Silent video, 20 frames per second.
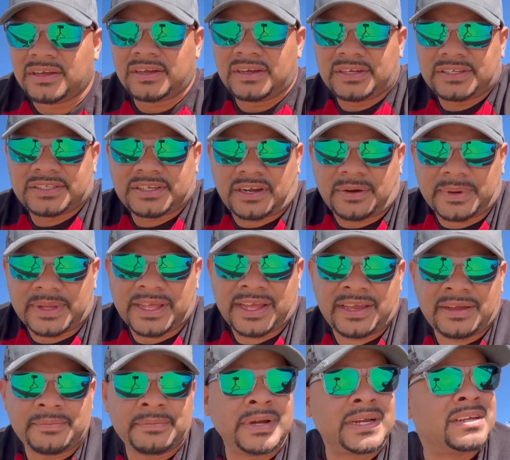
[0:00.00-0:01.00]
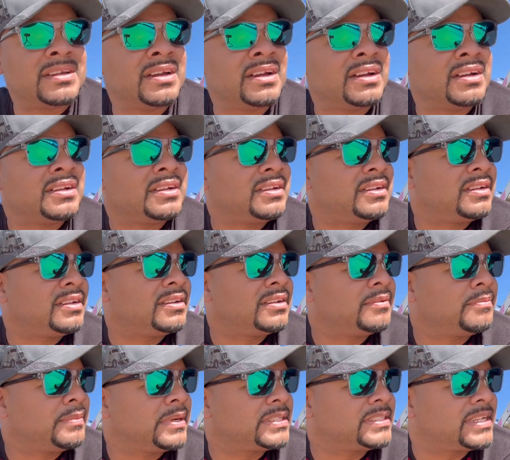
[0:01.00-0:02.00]
Sorry about that.
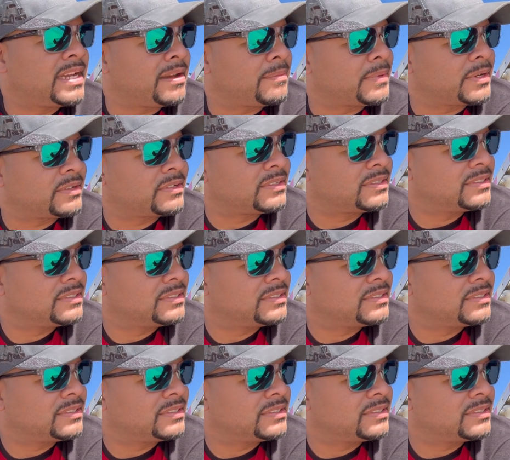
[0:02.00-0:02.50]
My timer